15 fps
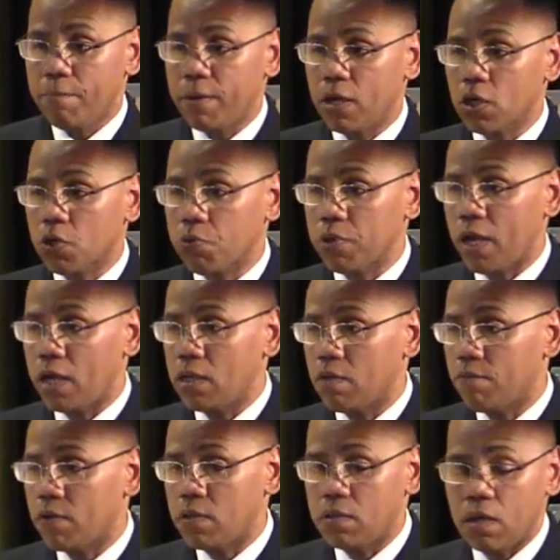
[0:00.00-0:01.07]
being
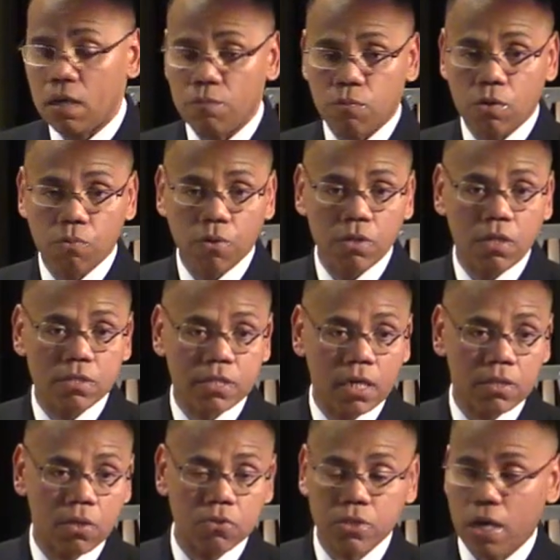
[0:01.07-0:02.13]
creative and we're willing to
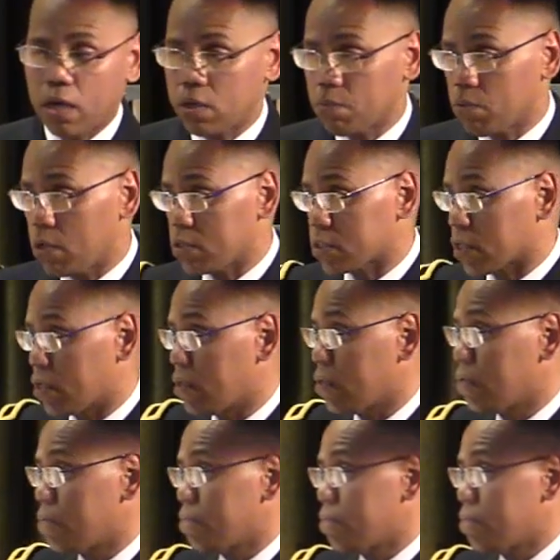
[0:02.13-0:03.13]
take those kind of risks.